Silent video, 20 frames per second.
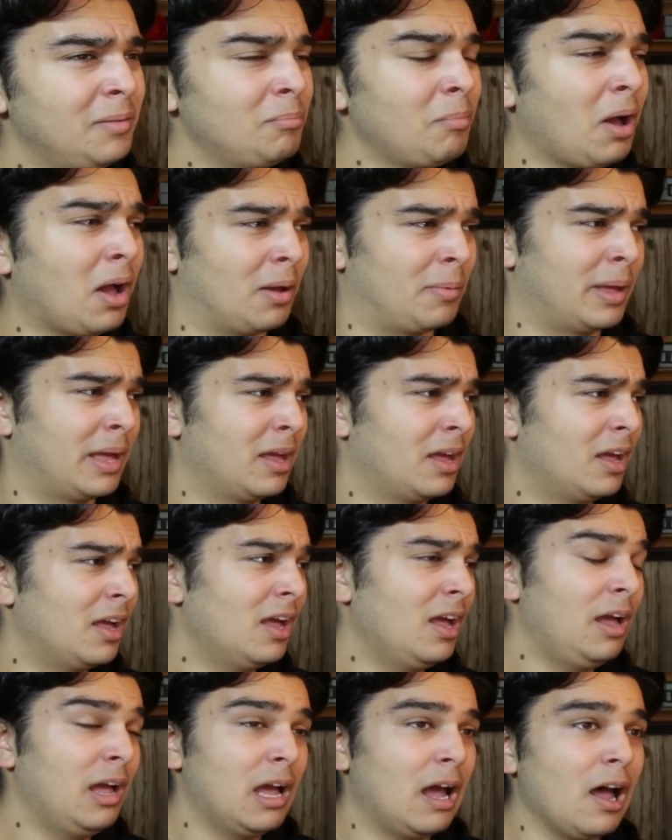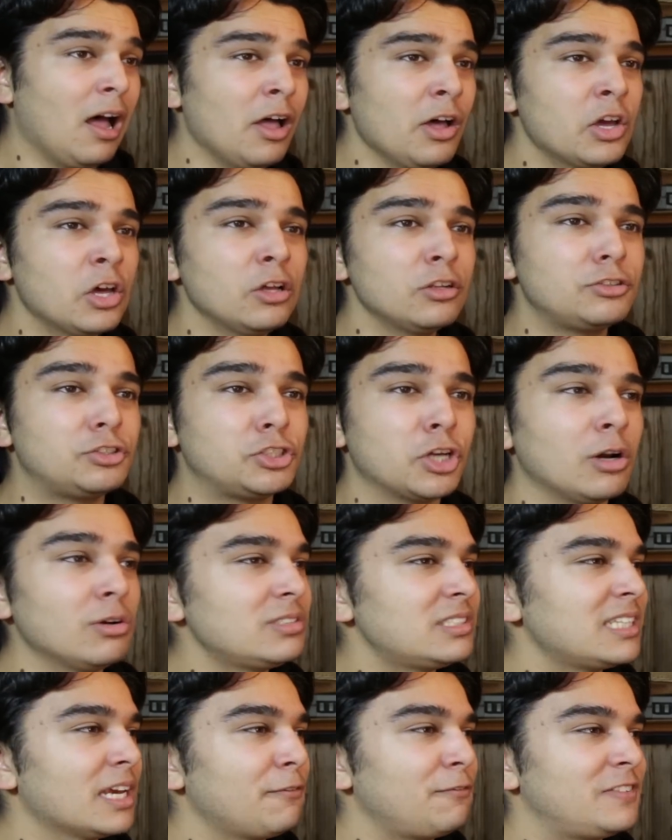Mom, Uncle
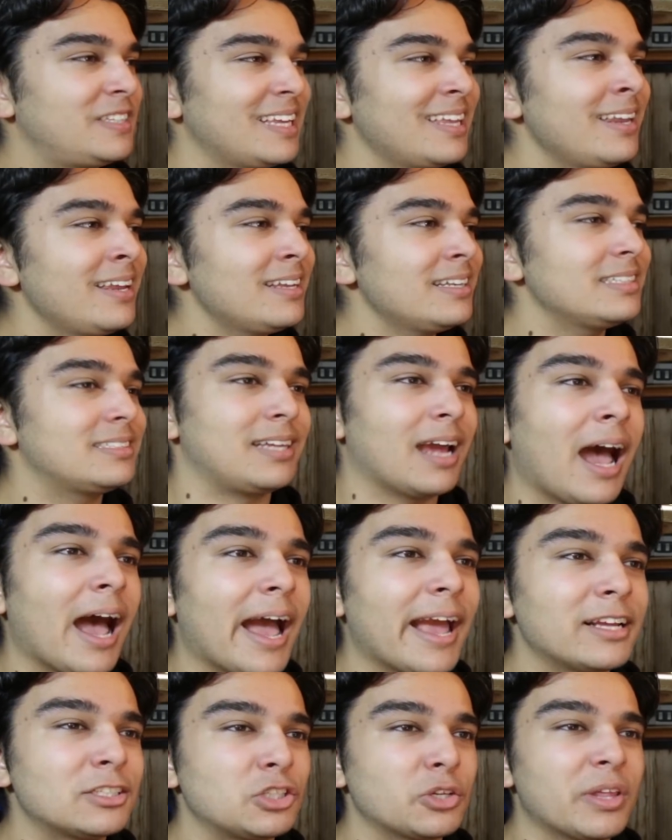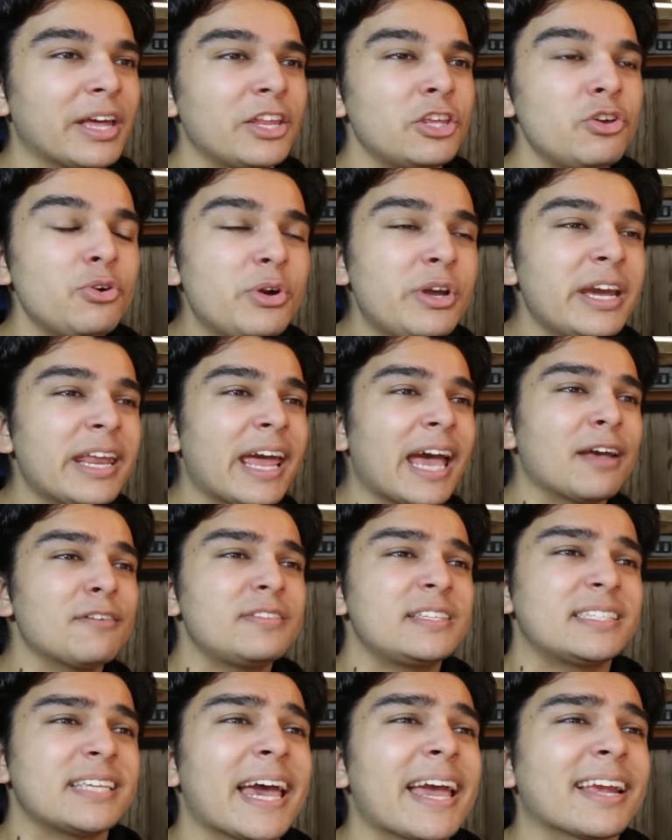Joseph didn't die so that you could
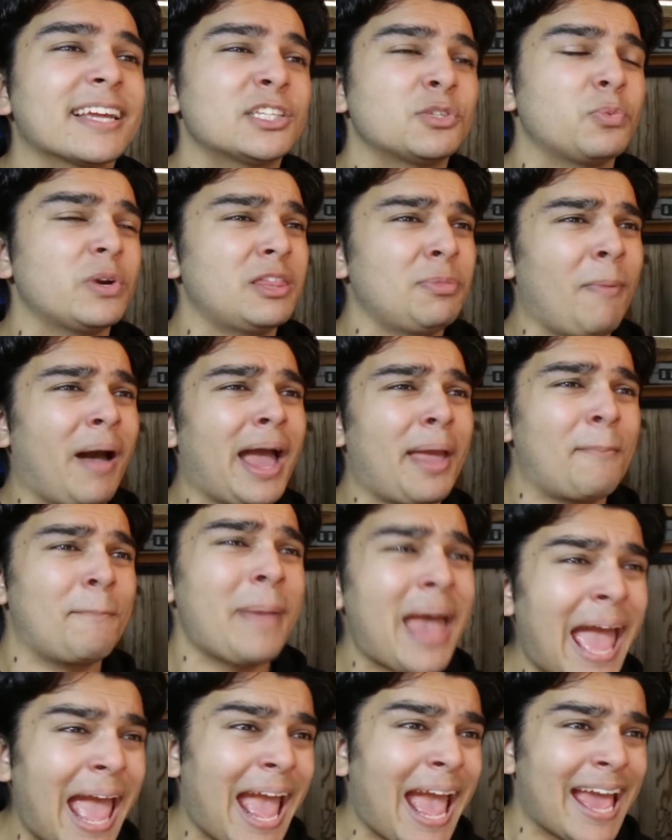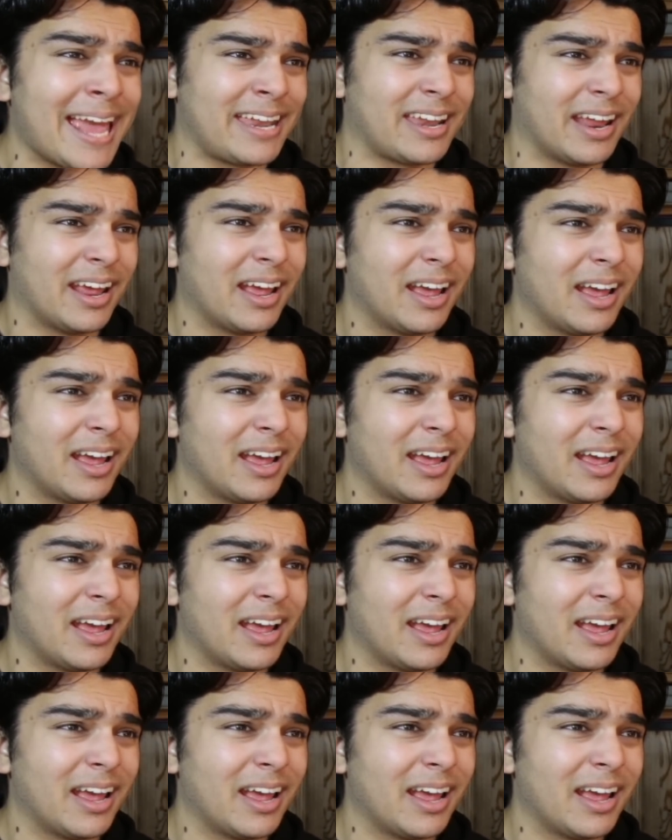have sex with my man!